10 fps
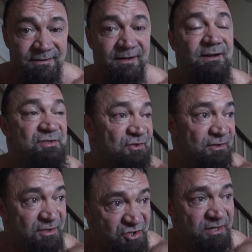The guys that
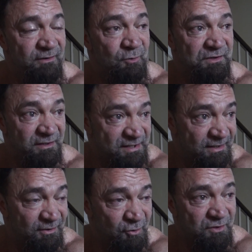are achieving what they're
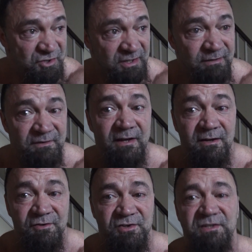set out to achieve, they
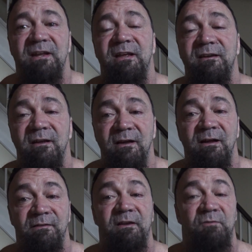understand
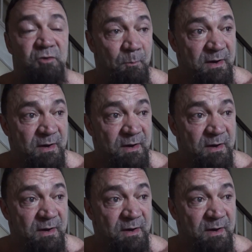the